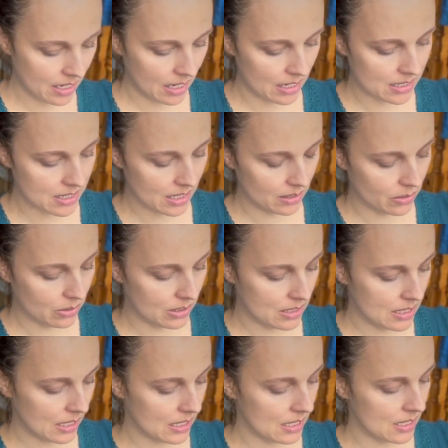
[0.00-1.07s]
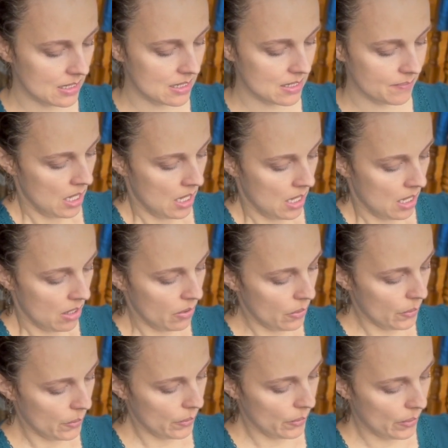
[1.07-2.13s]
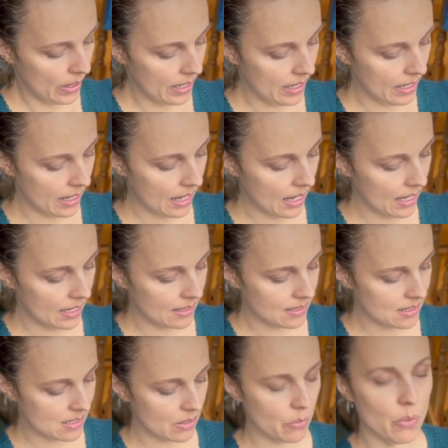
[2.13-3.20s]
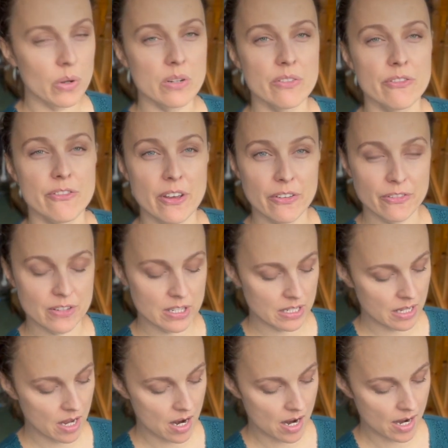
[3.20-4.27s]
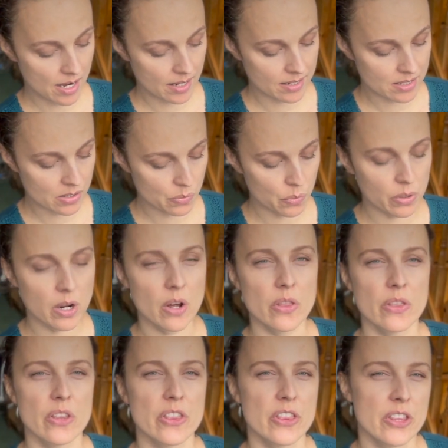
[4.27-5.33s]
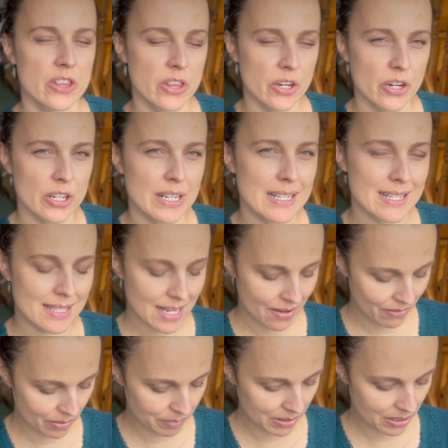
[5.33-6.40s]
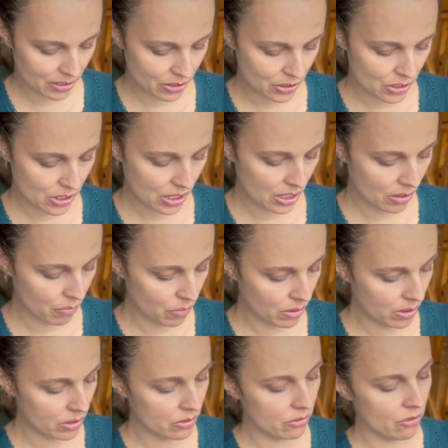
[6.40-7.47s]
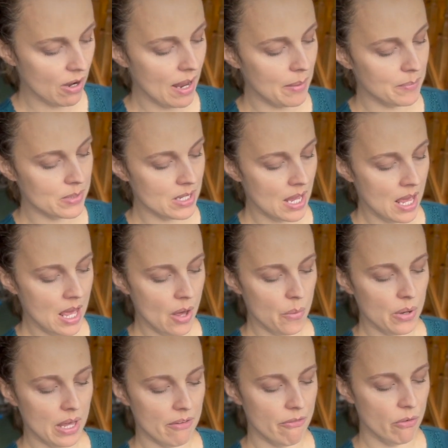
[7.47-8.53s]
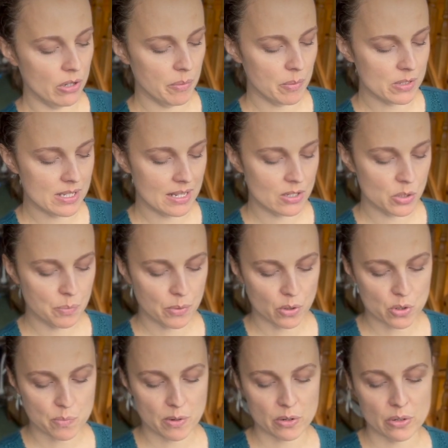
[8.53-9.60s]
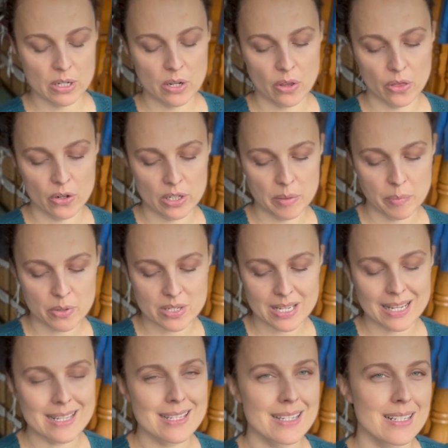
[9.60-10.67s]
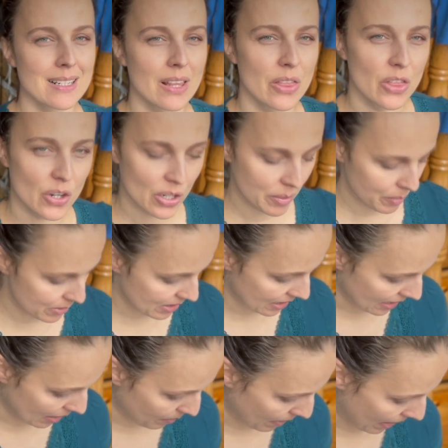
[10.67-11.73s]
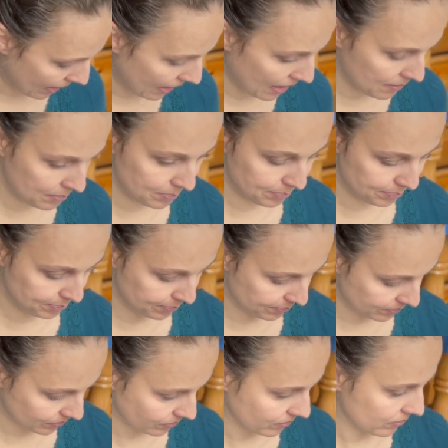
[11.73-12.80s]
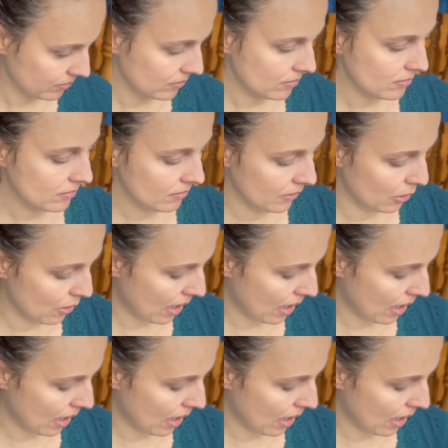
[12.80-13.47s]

I'll tell you the thickness. Oh, it's 150 yards, 137 meters in 100 grams. We have 40% superwash merino, 30% silk, 30% alpaca. You're